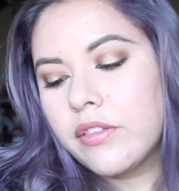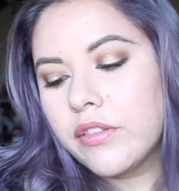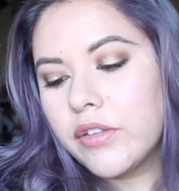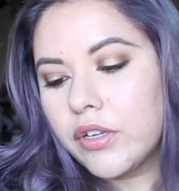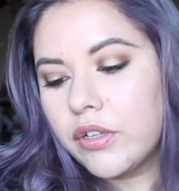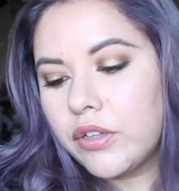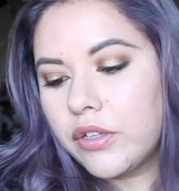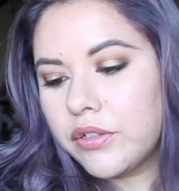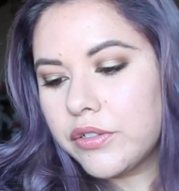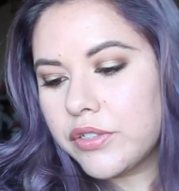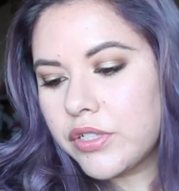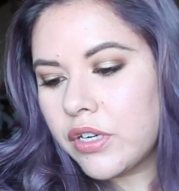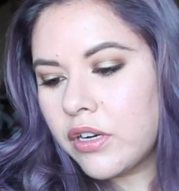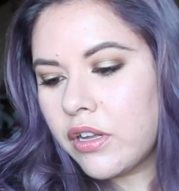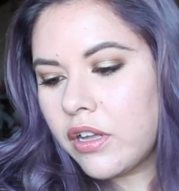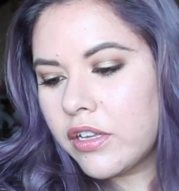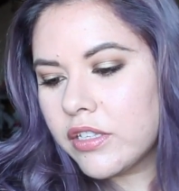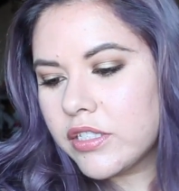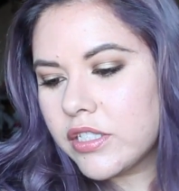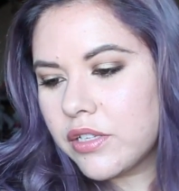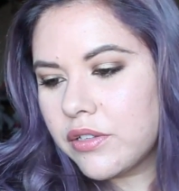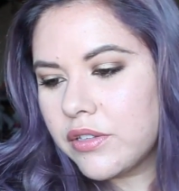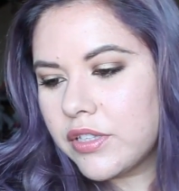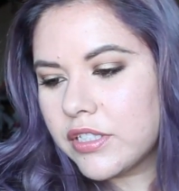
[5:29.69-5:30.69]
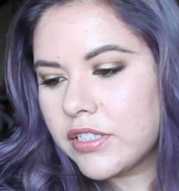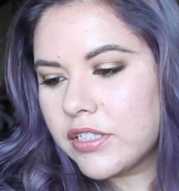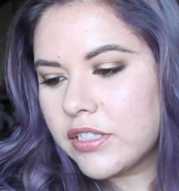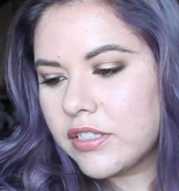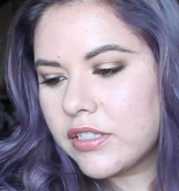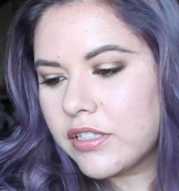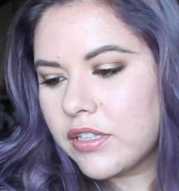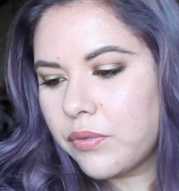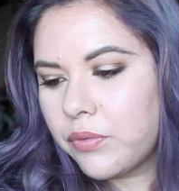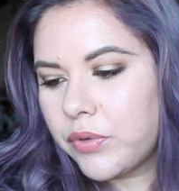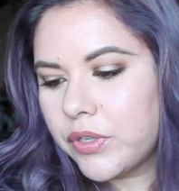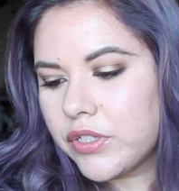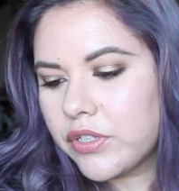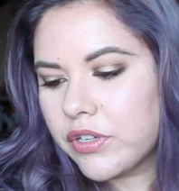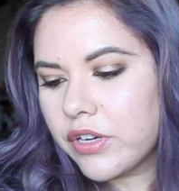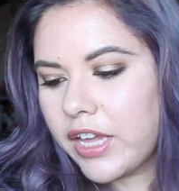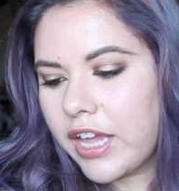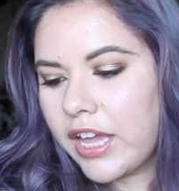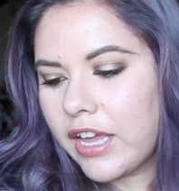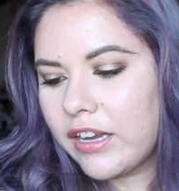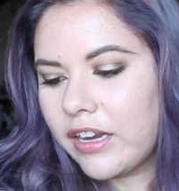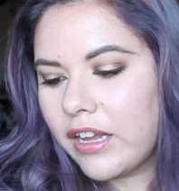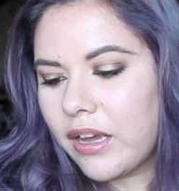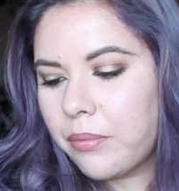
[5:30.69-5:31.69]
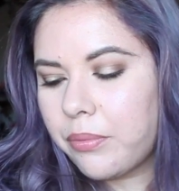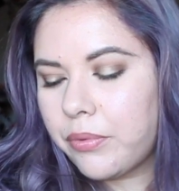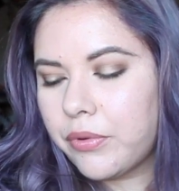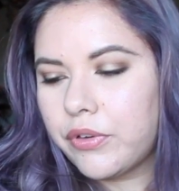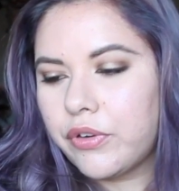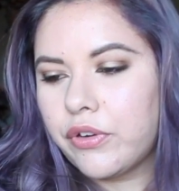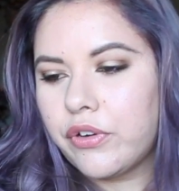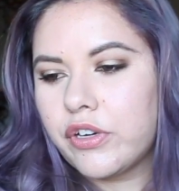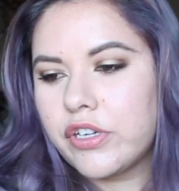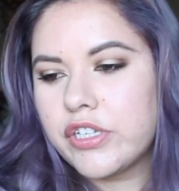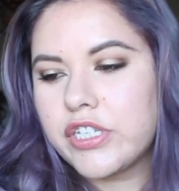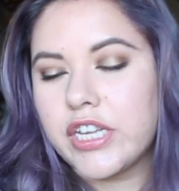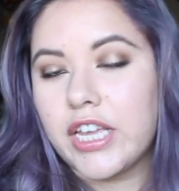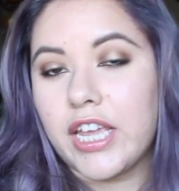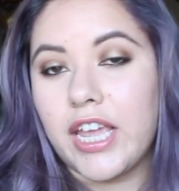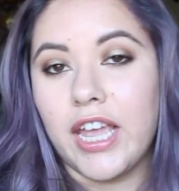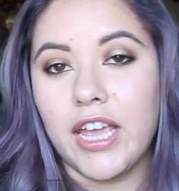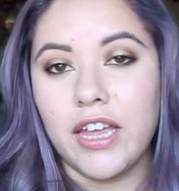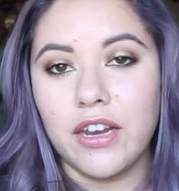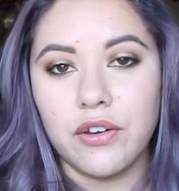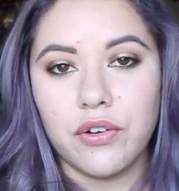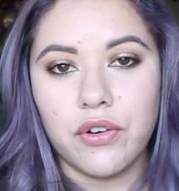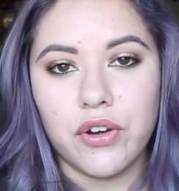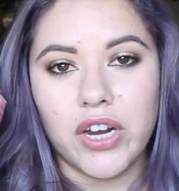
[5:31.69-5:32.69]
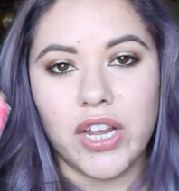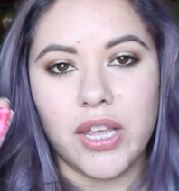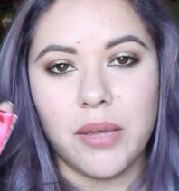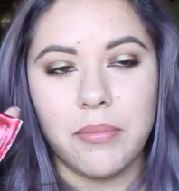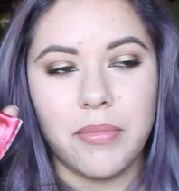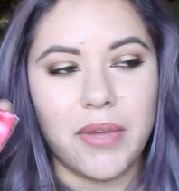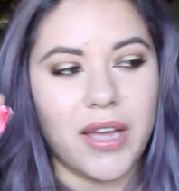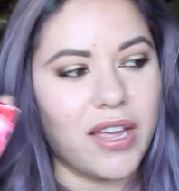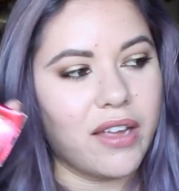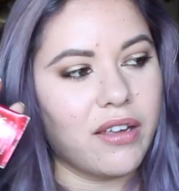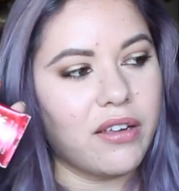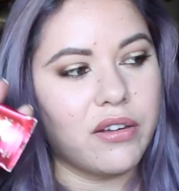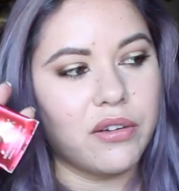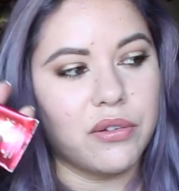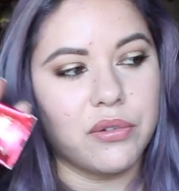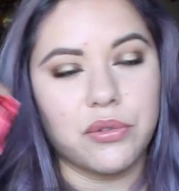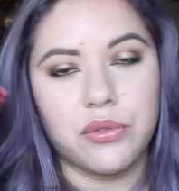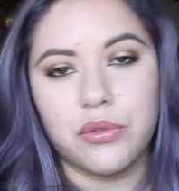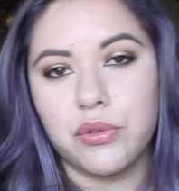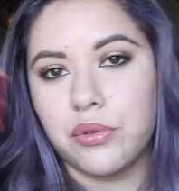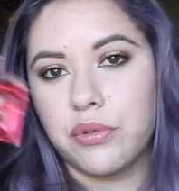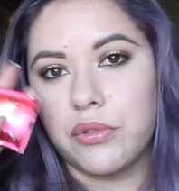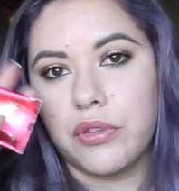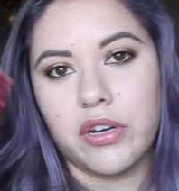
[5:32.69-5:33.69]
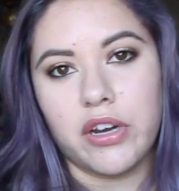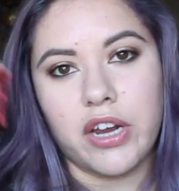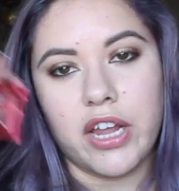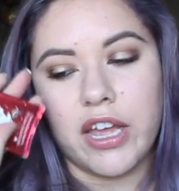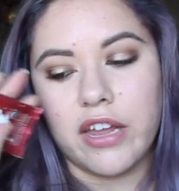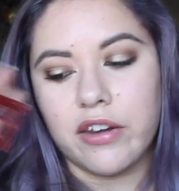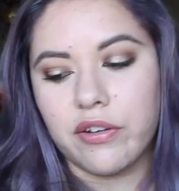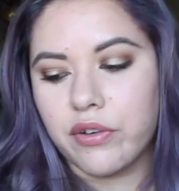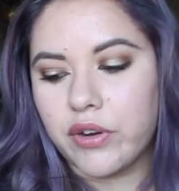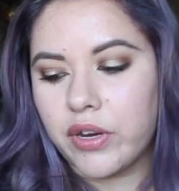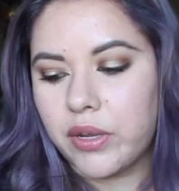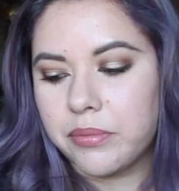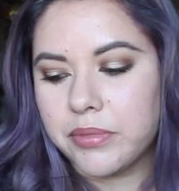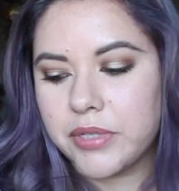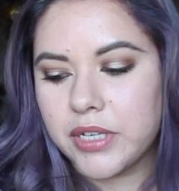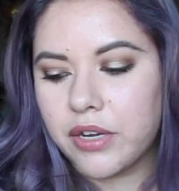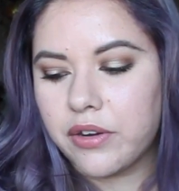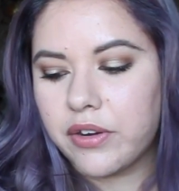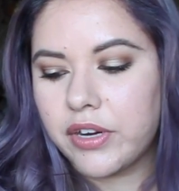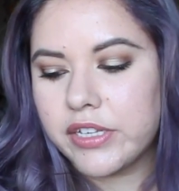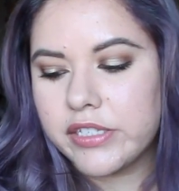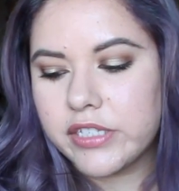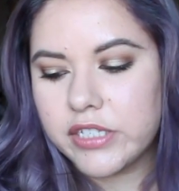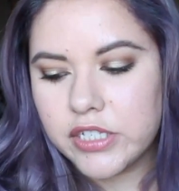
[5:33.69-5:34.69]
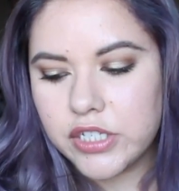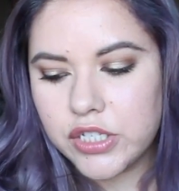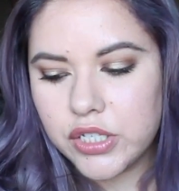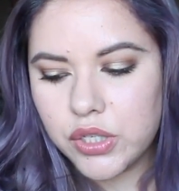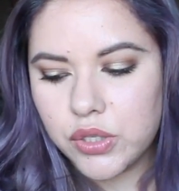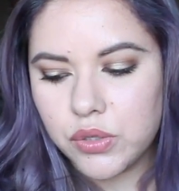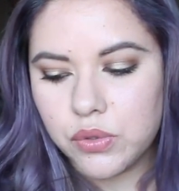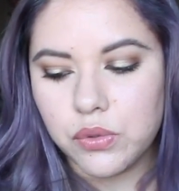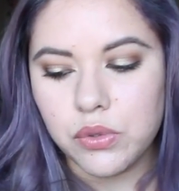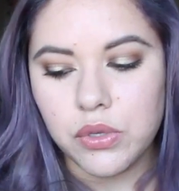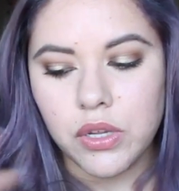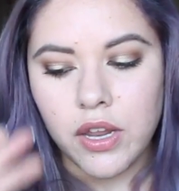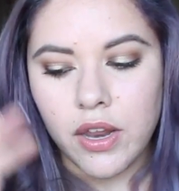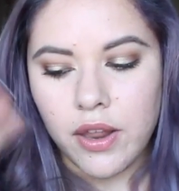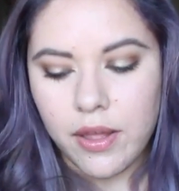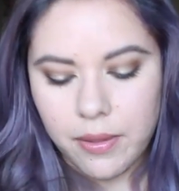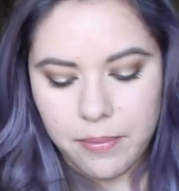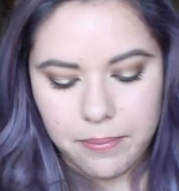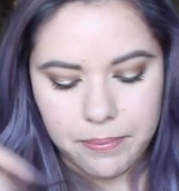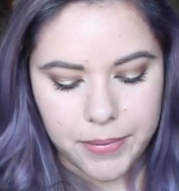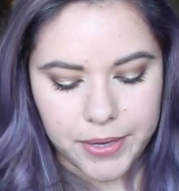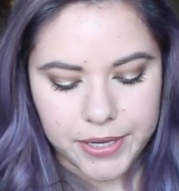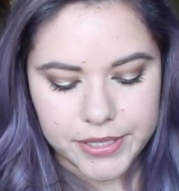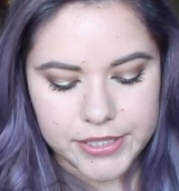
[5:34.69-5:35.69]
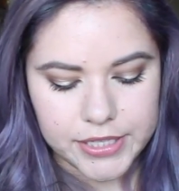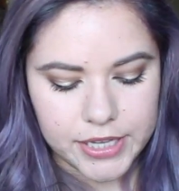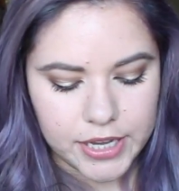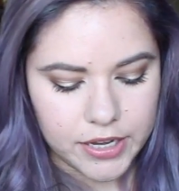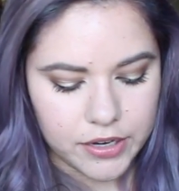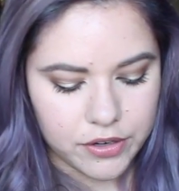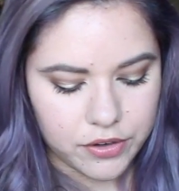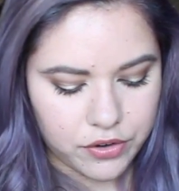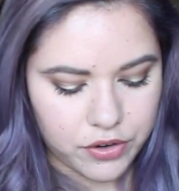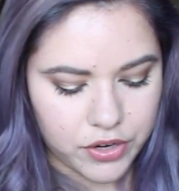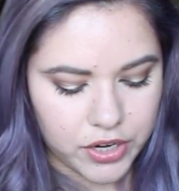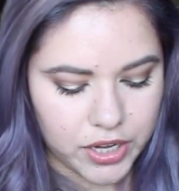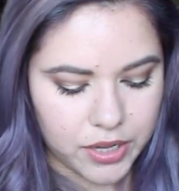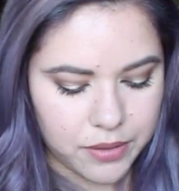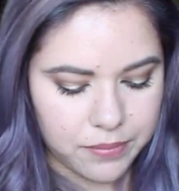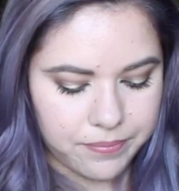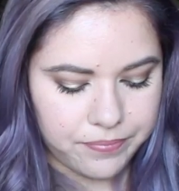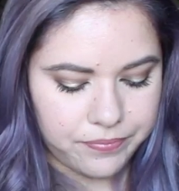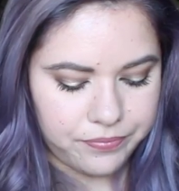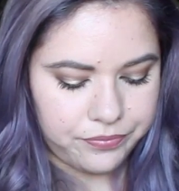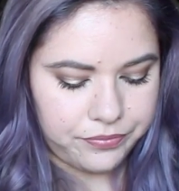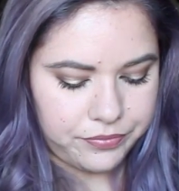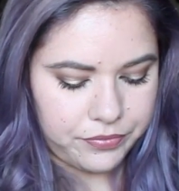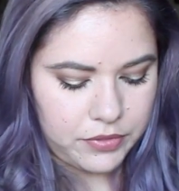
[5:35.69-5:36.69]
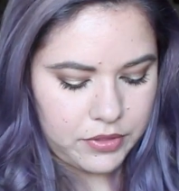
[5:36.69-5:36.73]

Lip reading: Their lotion also, this is the Winter Candy Apple Nourishing Hand Cream. I go through their hand creams like crazy too. Best hand cream.